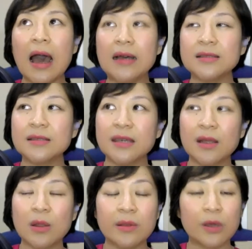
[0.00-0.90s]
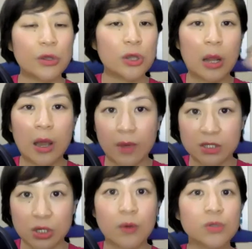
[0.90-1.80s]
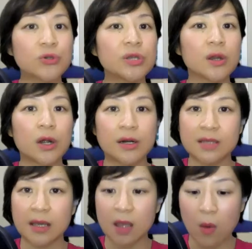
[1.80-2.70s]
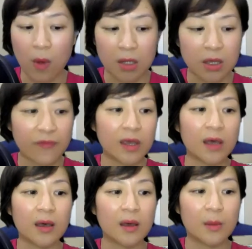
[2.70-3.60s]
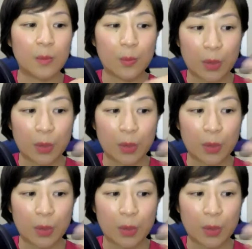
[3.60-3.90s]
until, like when she go through the course and in one of the